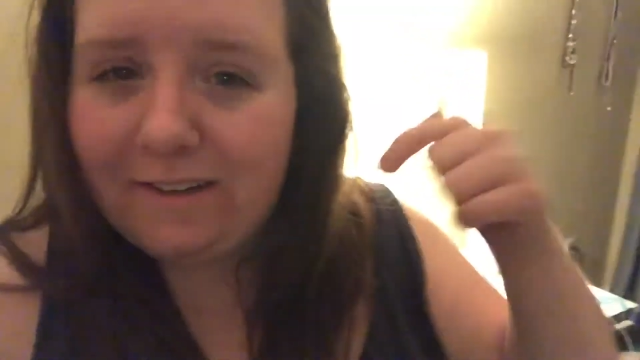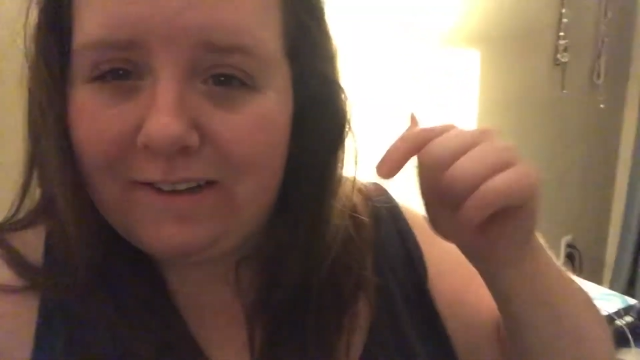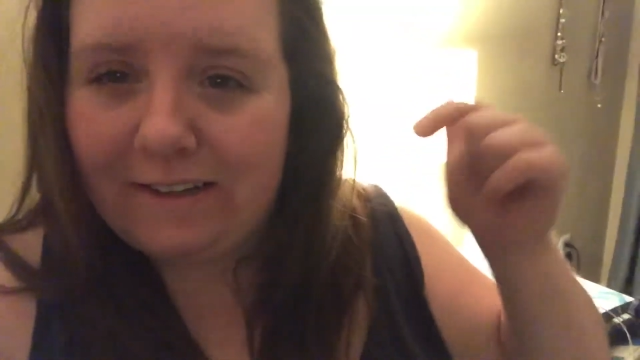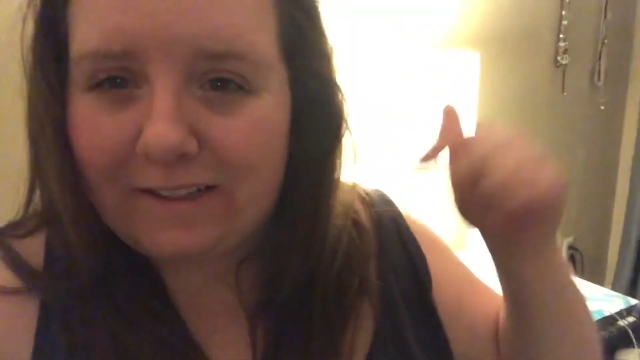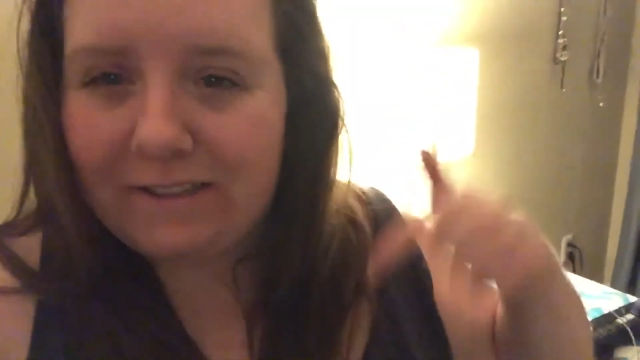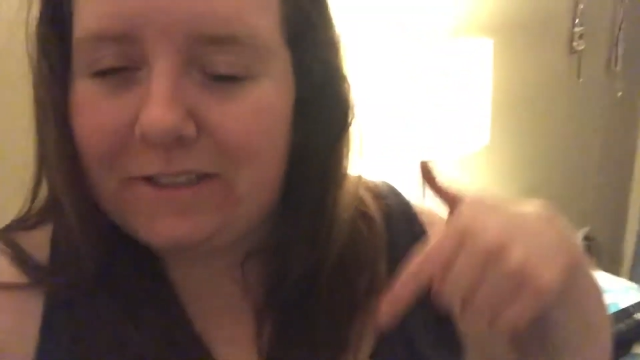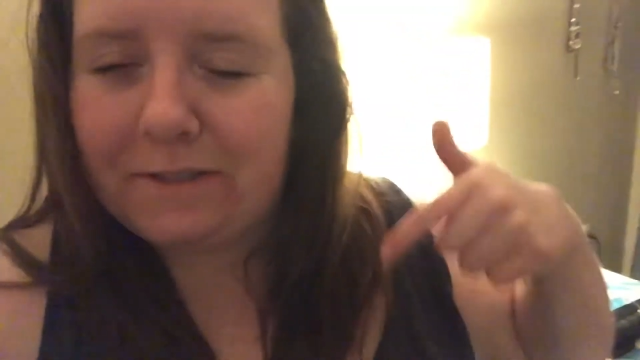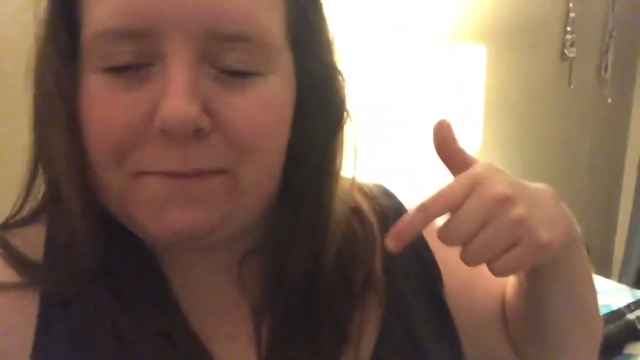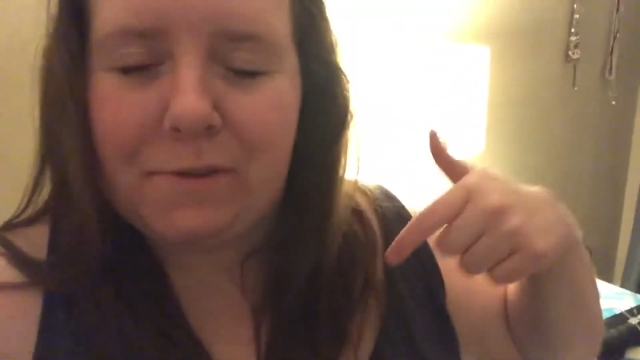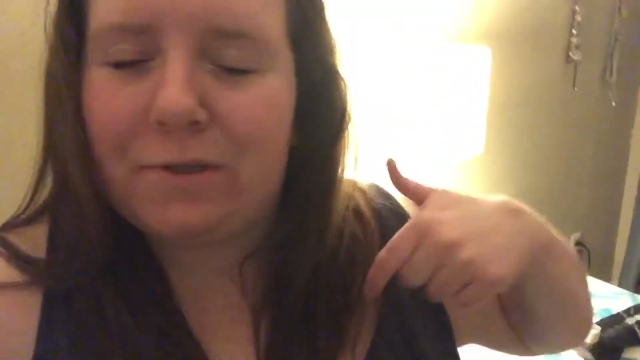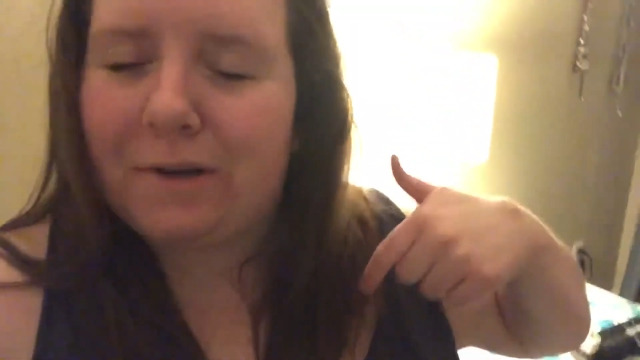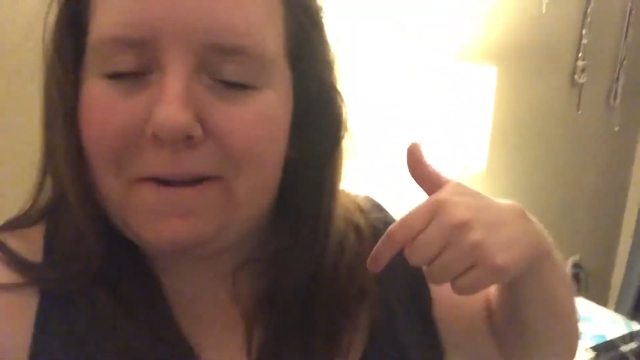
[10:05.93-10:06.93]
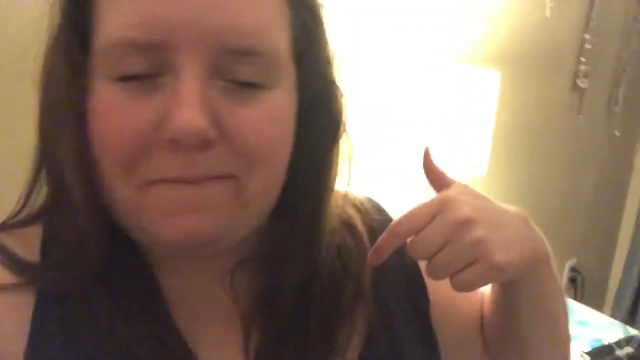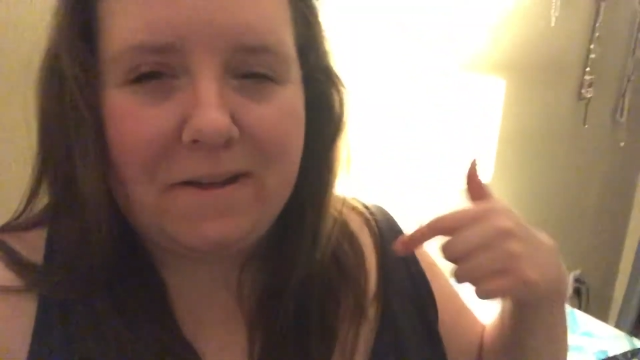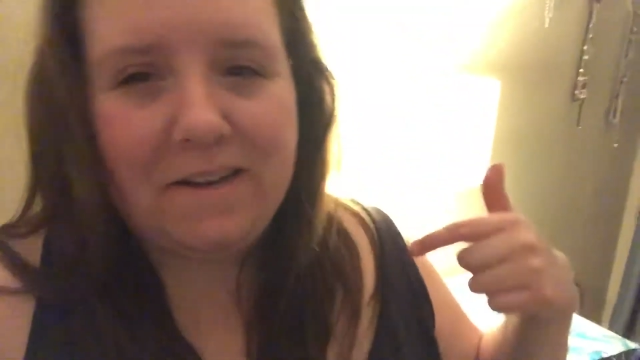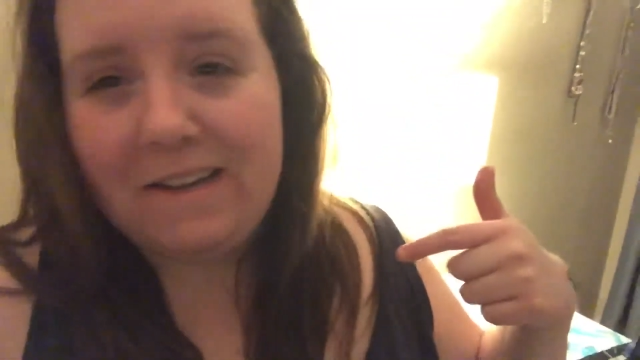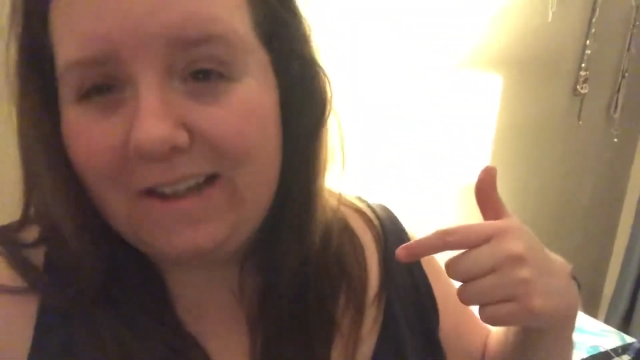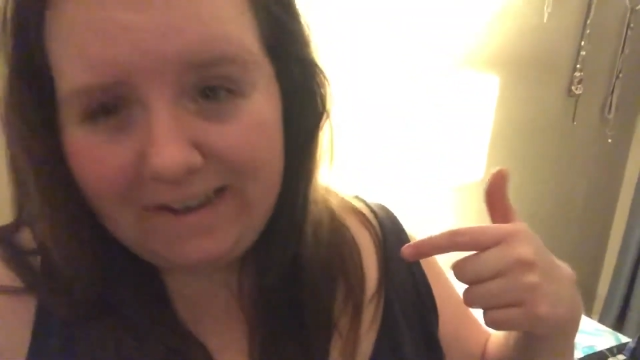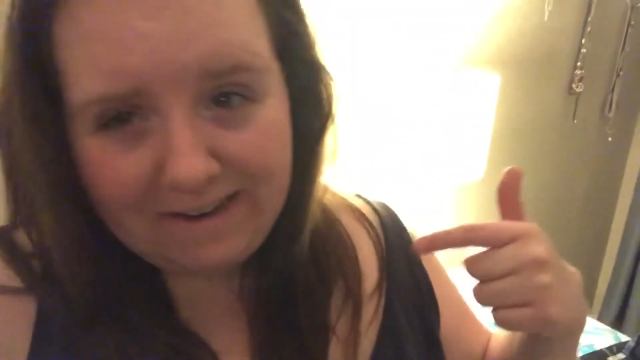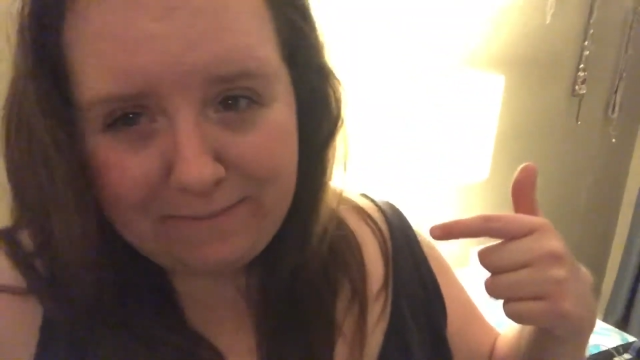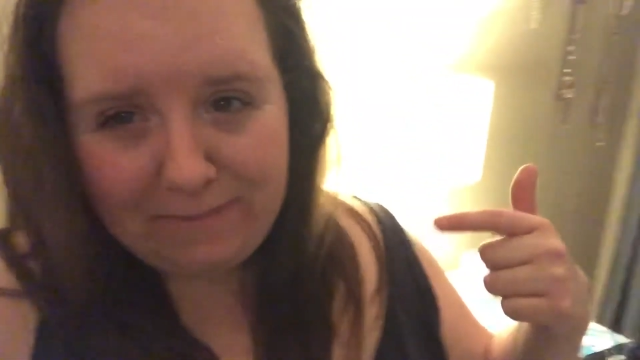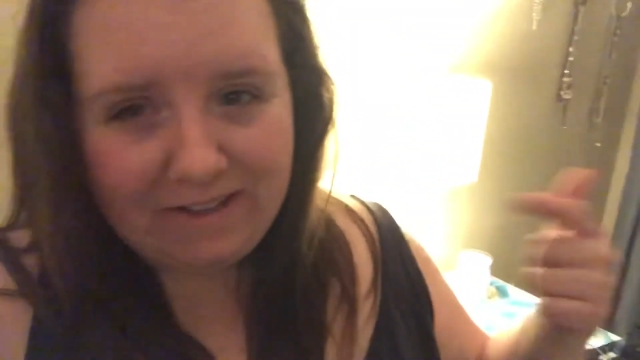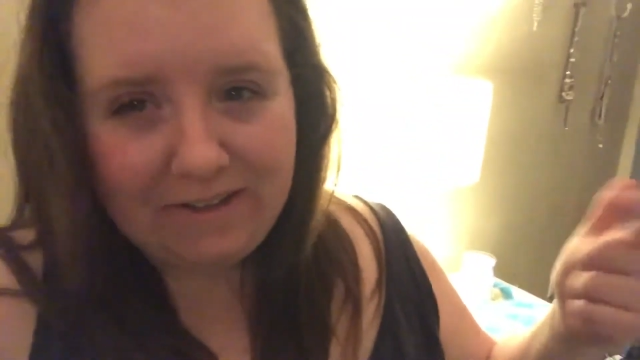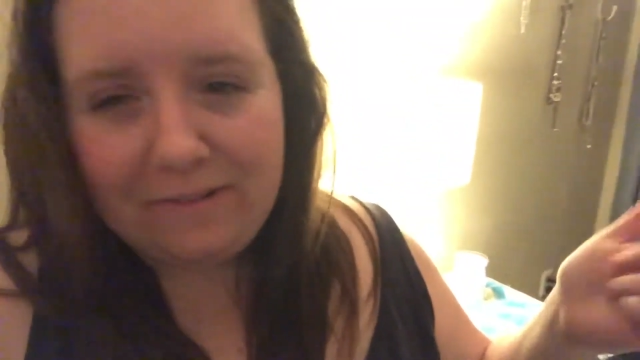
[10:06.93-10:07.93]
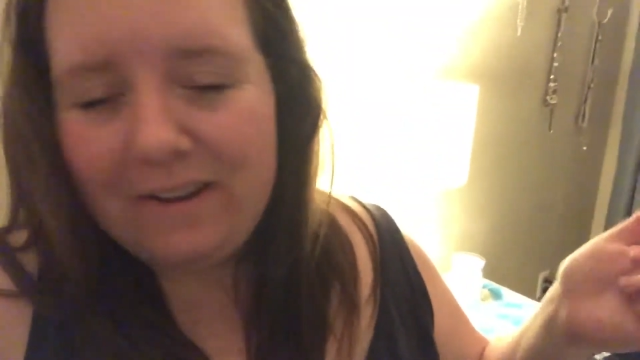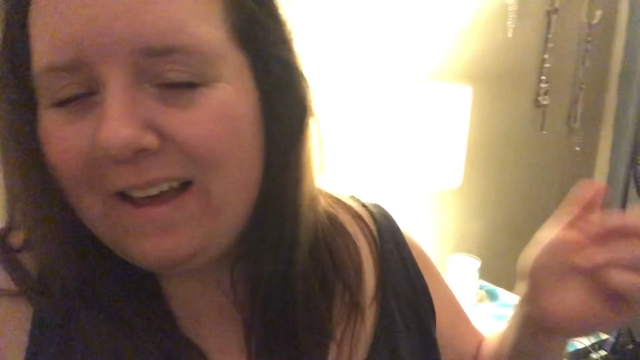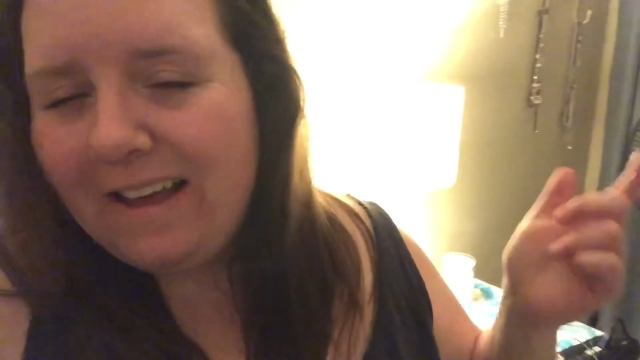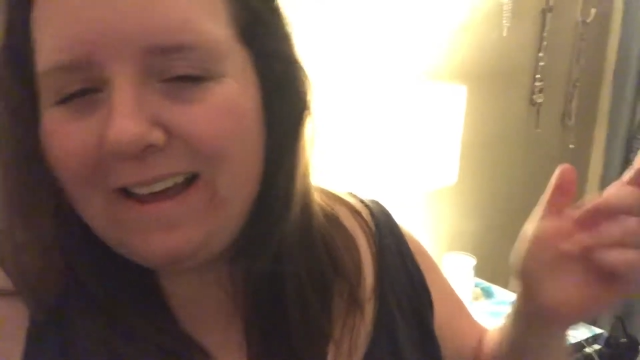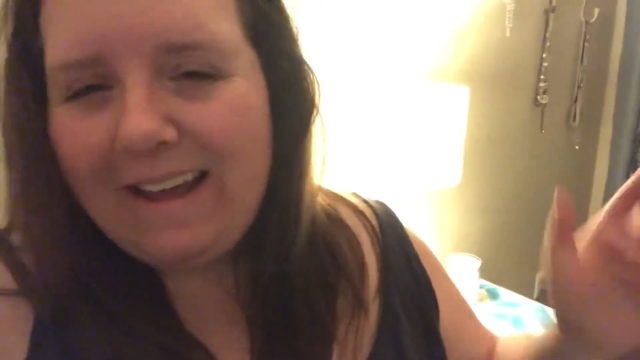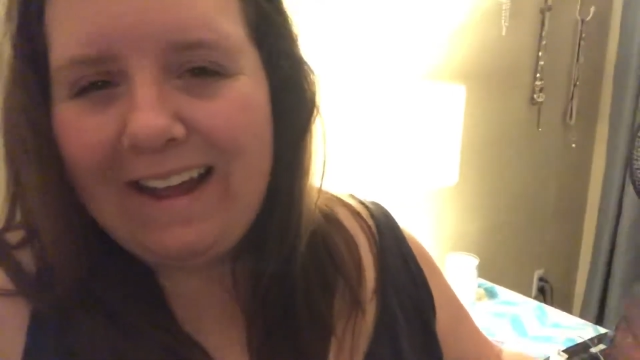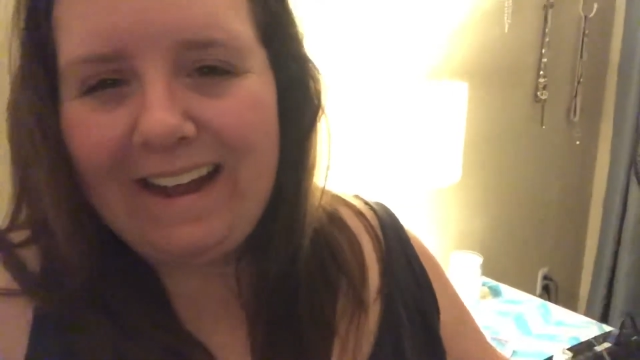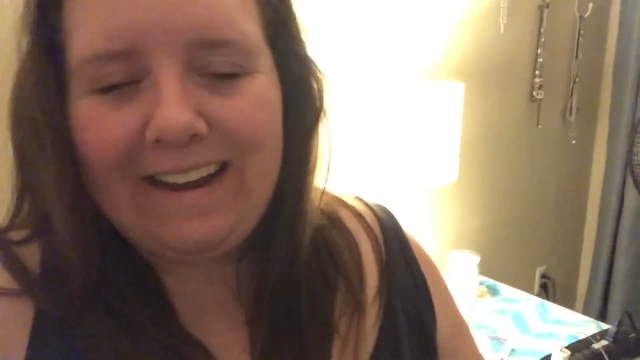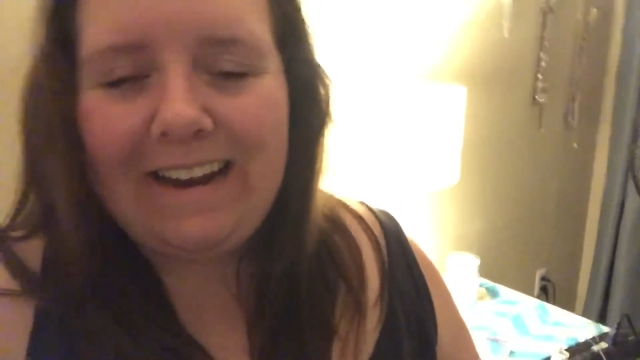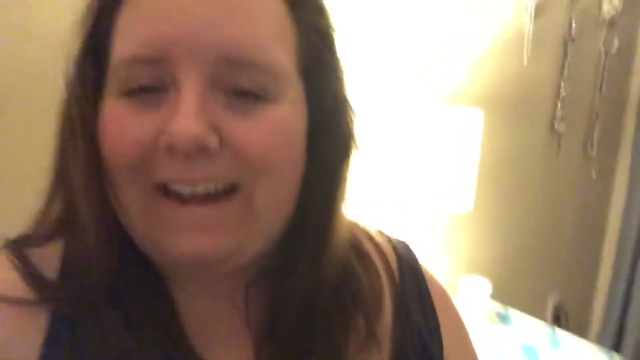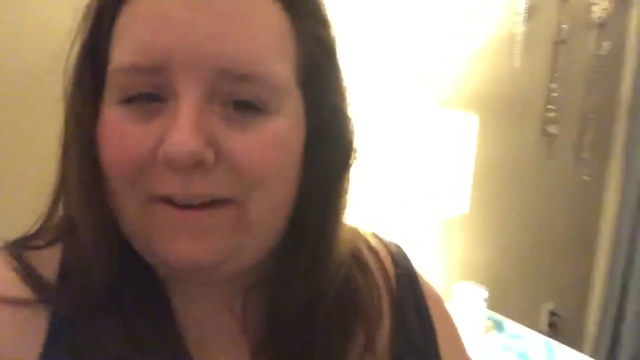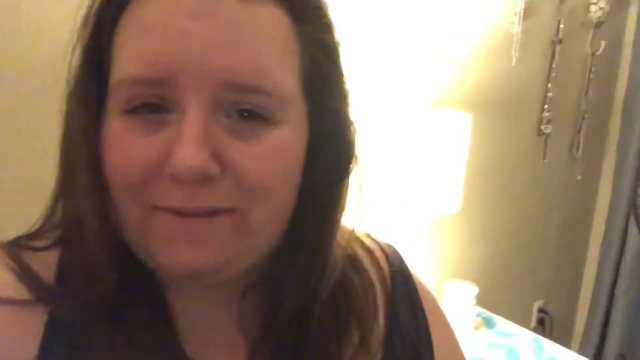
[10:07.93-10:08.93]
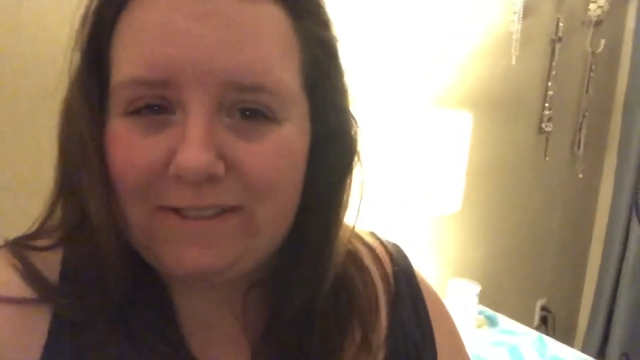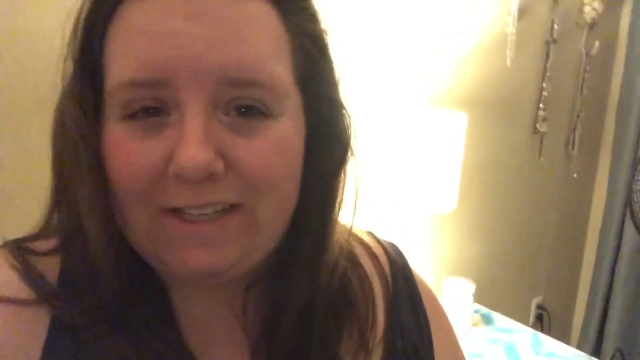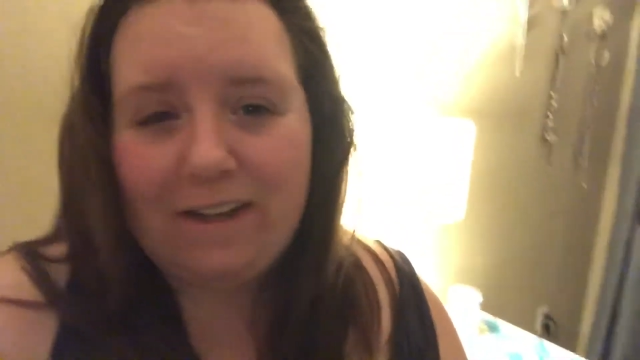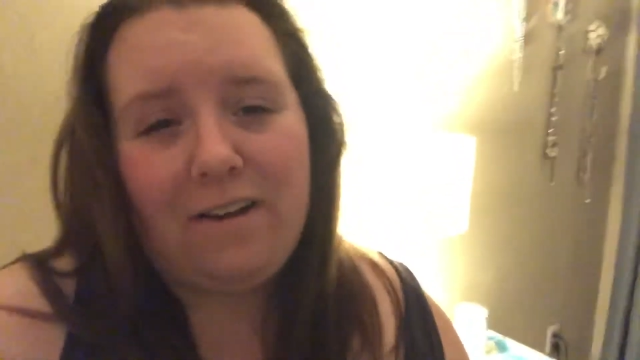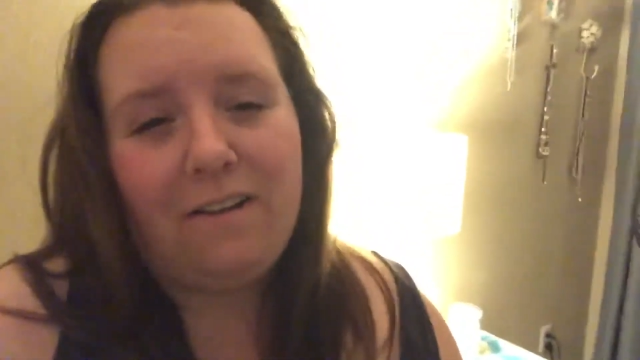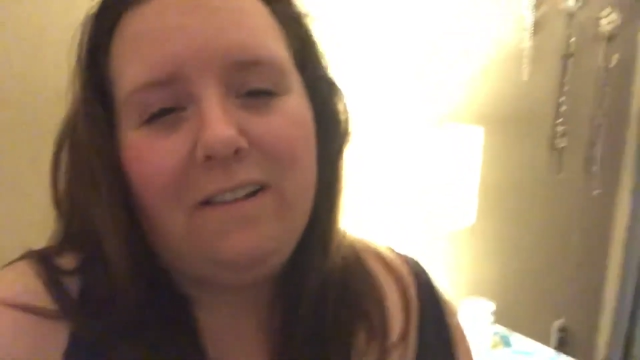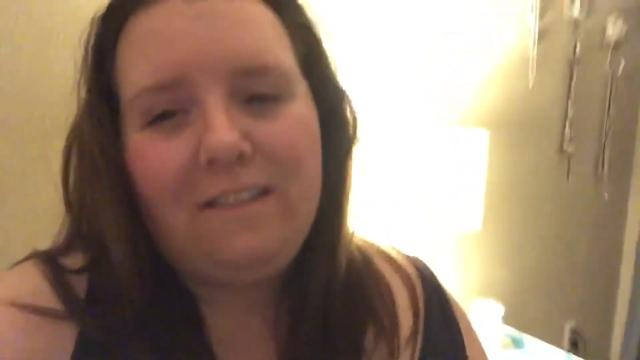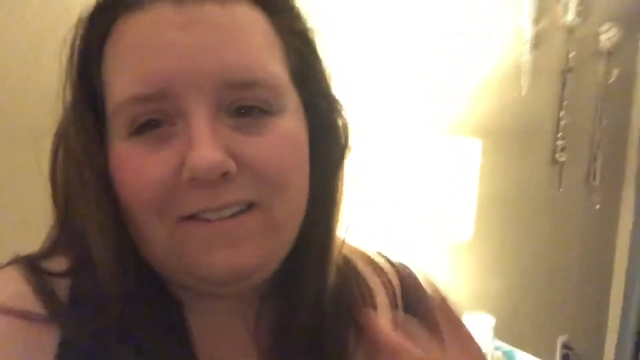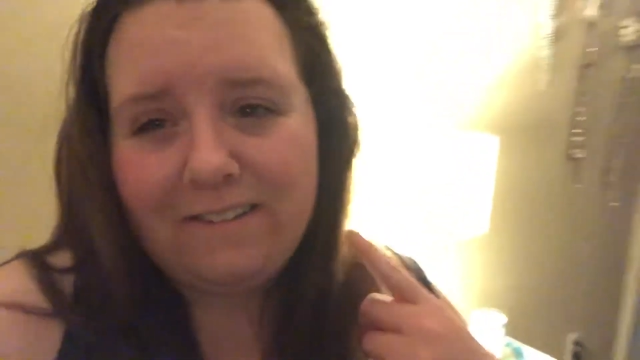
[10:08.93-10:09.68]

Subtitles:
click the subscribe button down below, and I will see y'all